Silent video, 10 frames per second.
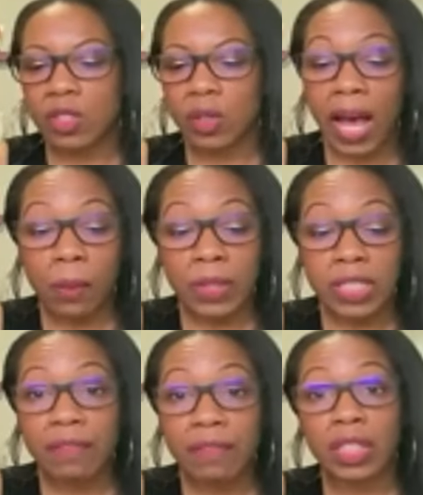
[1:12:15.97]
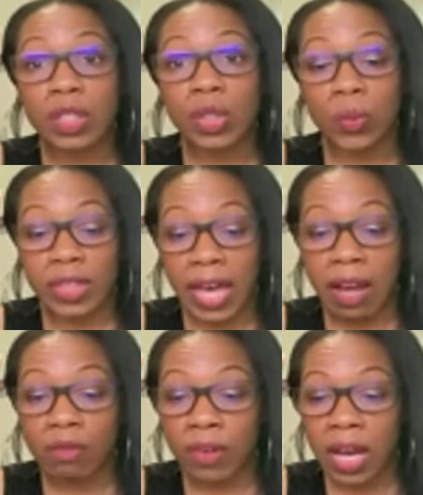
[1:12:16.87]
So, I would definitely go
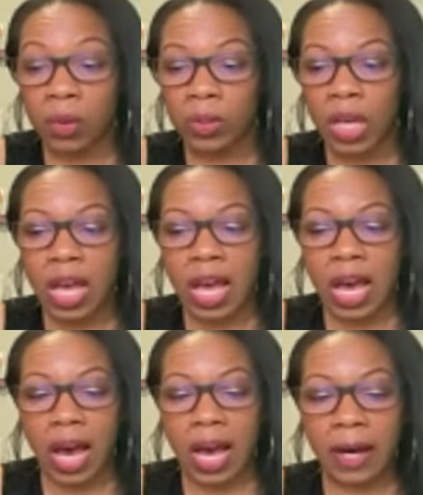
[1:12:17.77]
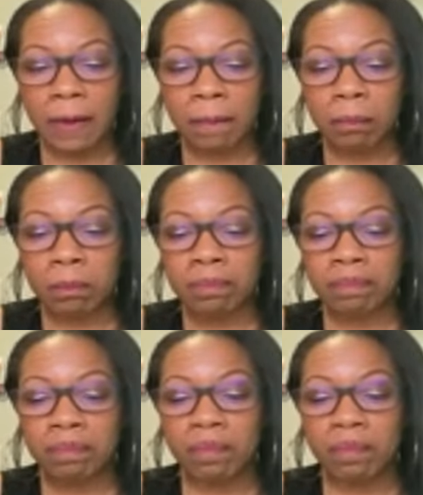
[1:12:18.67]
that route um,